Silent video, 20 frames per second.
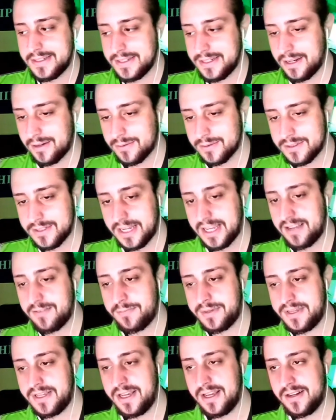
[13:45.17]

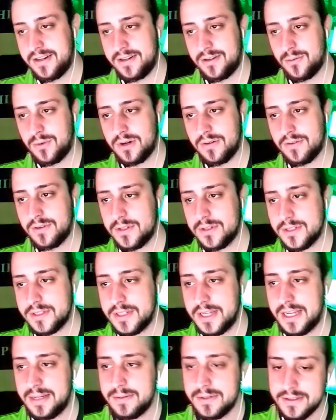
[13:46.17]
Dave Piana, whatever his
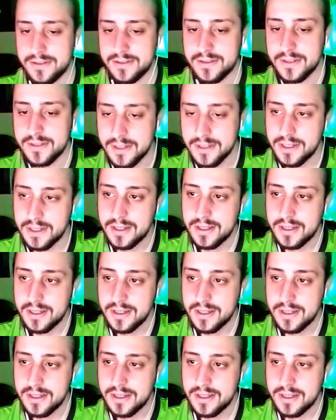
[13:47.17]
name is,